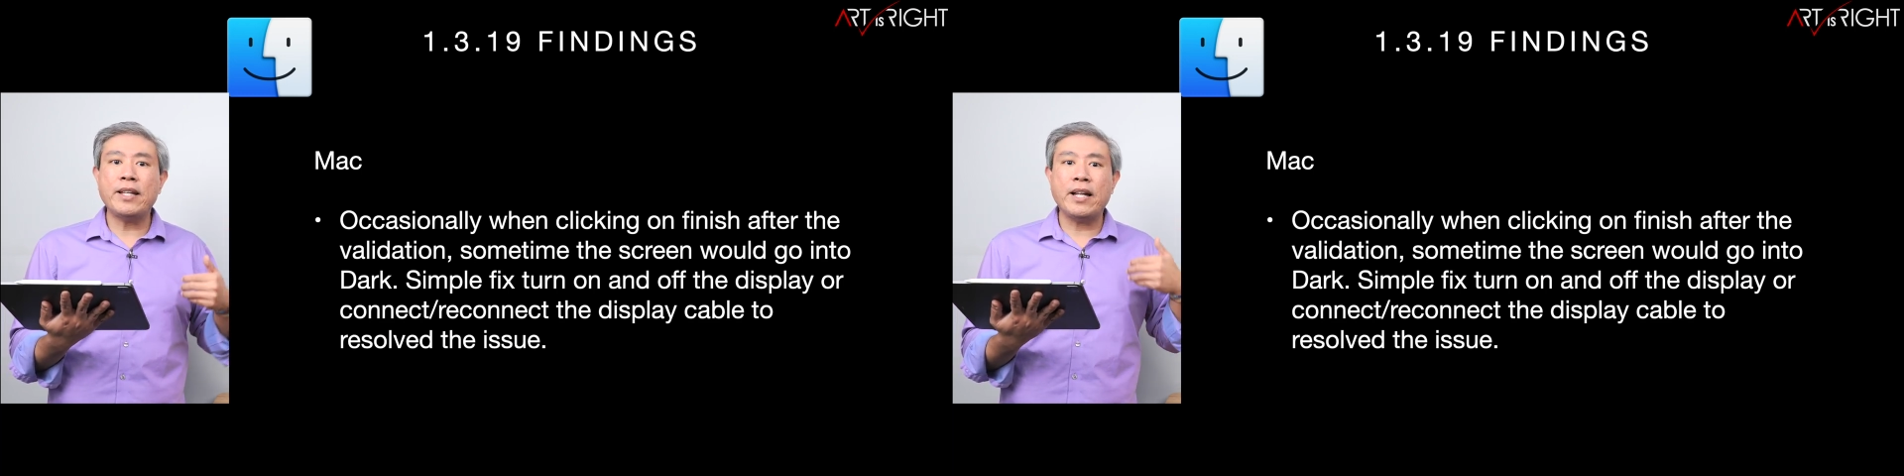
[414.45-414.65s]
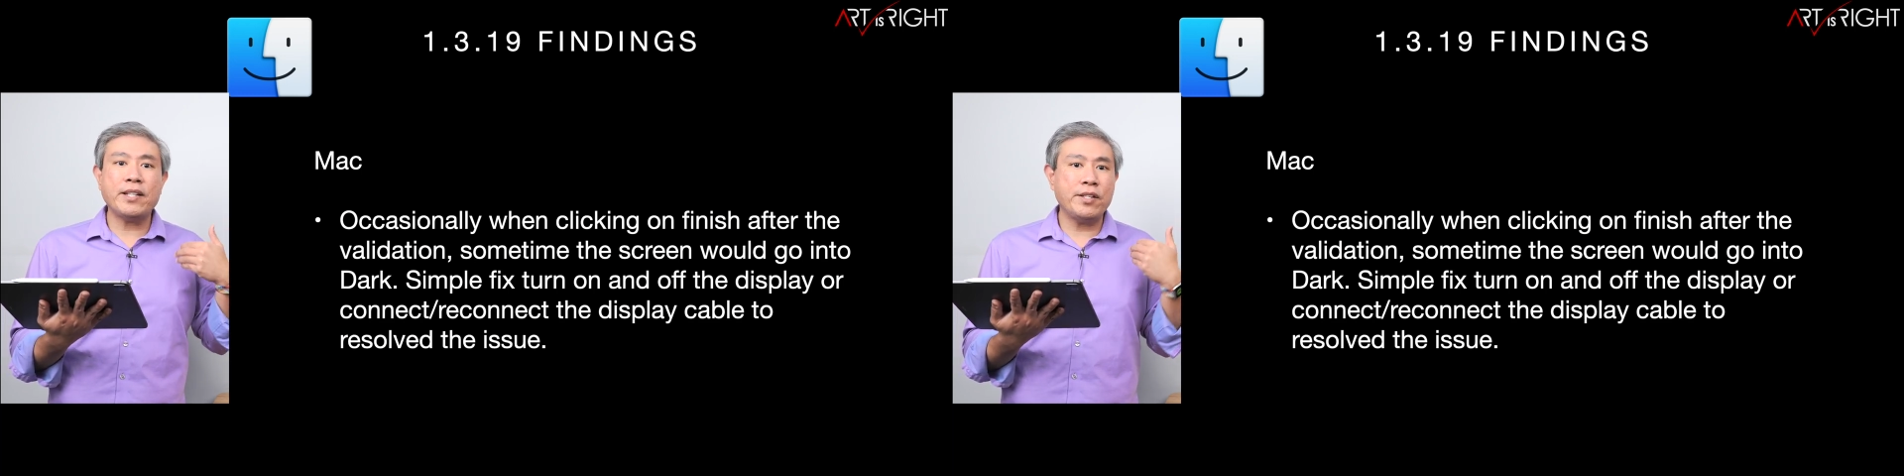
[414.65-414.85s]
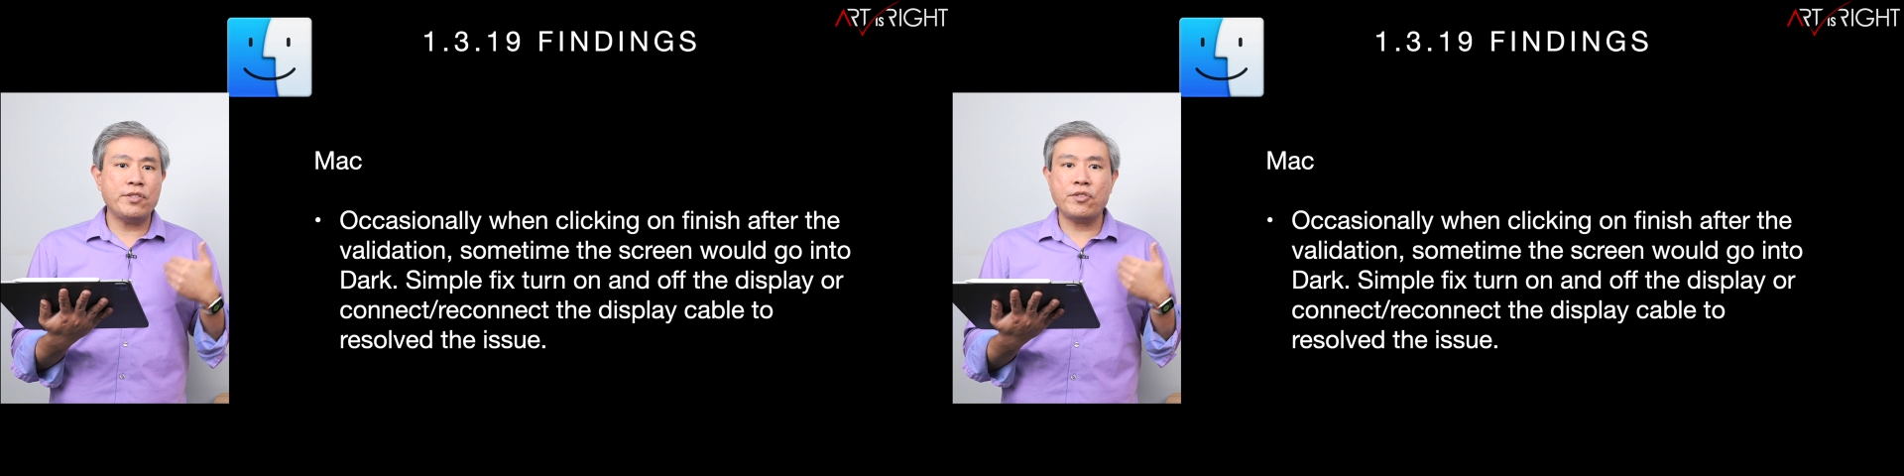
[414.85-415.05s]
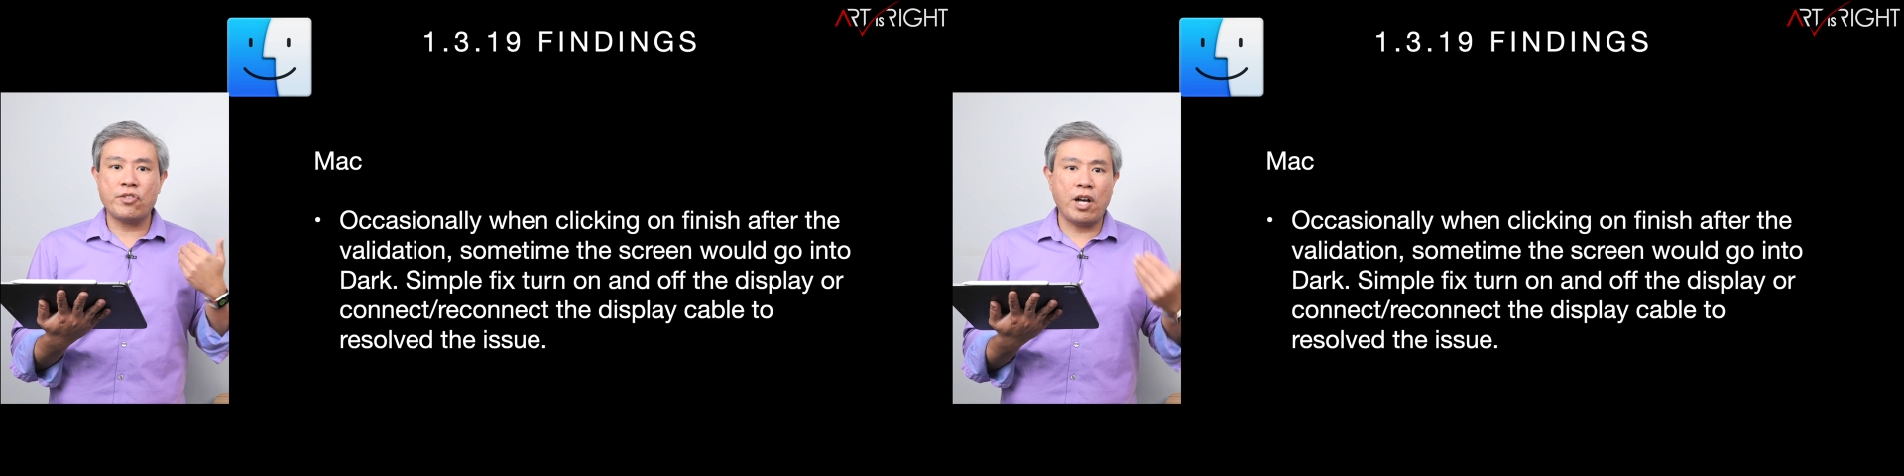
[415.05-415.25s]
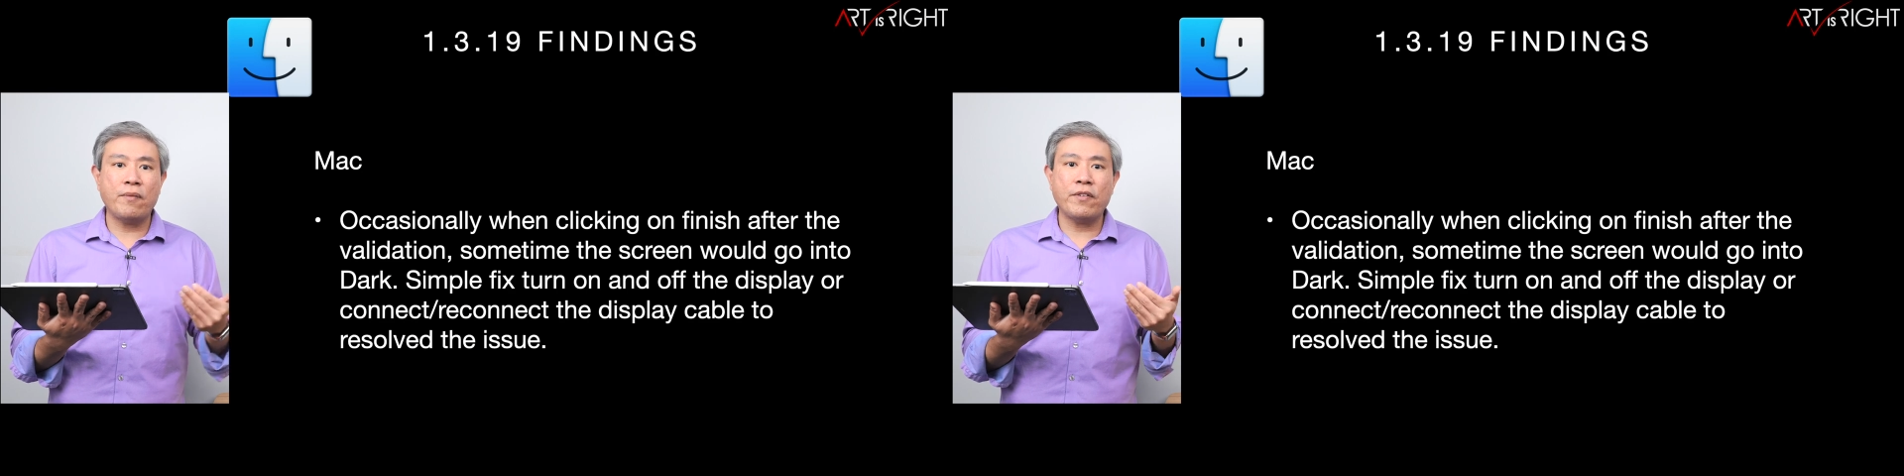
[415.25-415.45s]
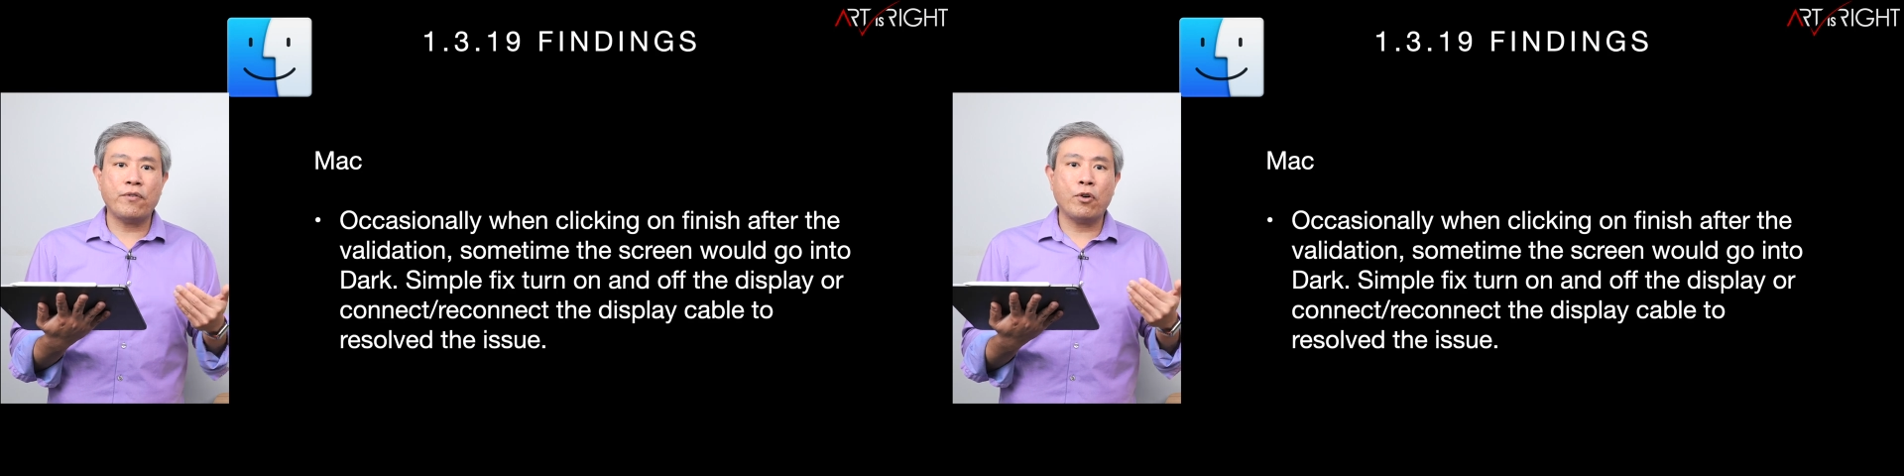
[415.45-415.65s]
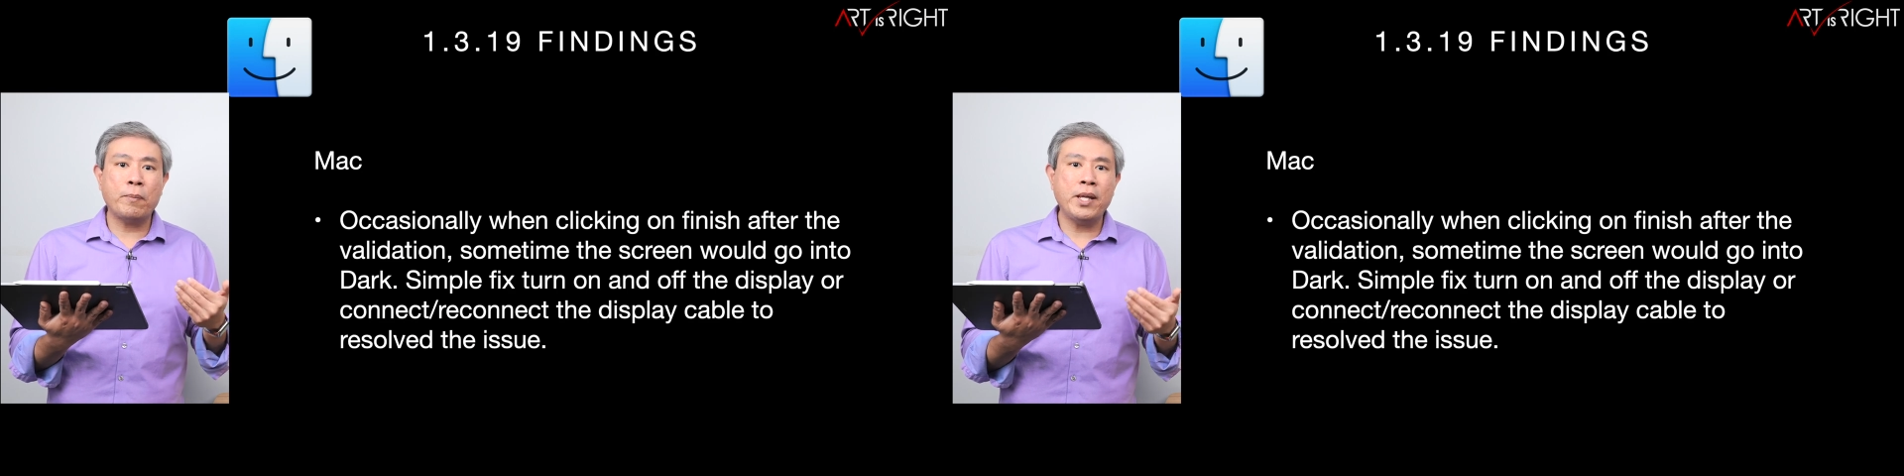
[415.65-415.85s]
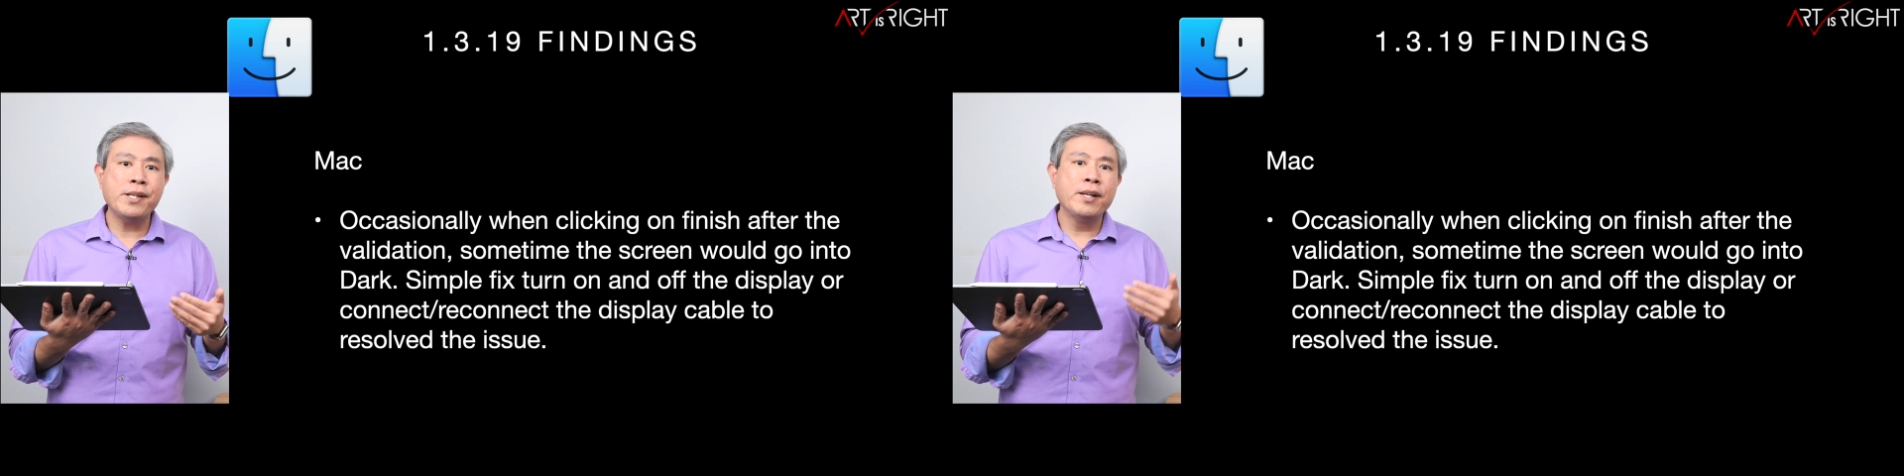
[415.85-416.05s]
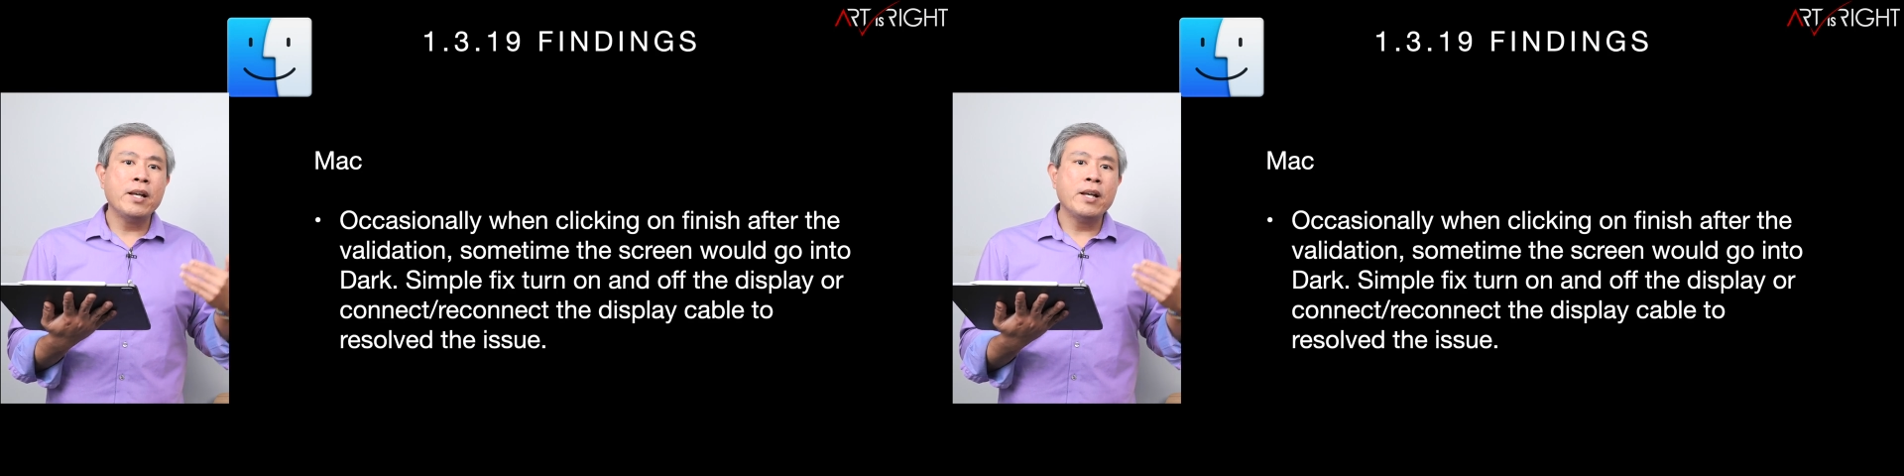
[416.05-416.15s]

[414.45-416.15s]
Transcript: That tends to solve it for me.